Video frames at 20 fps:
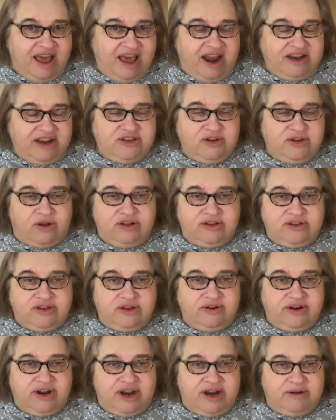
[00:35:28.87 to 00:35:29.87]
And it's
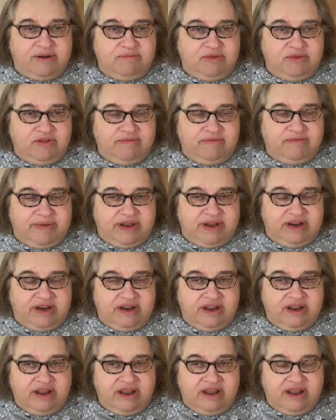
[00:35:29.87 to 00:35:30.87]
also not a
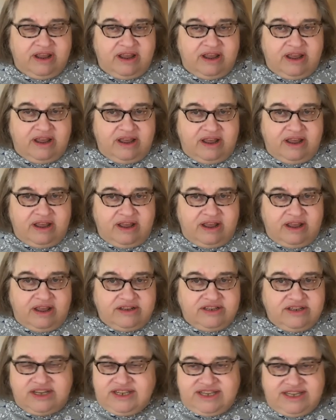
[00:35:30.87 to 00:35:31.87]
movement
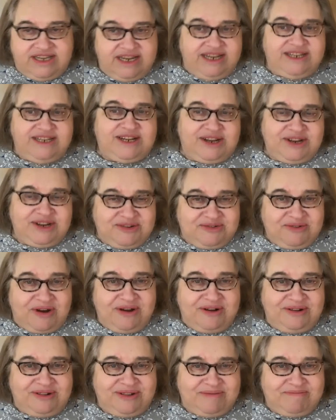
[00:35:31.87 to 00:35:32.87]
to seize
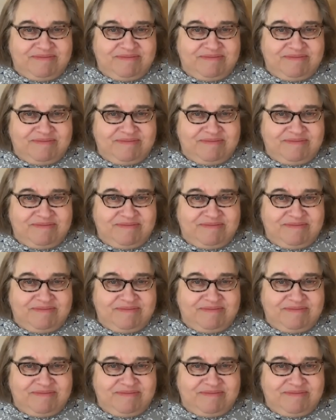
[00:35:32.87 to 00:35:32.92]
control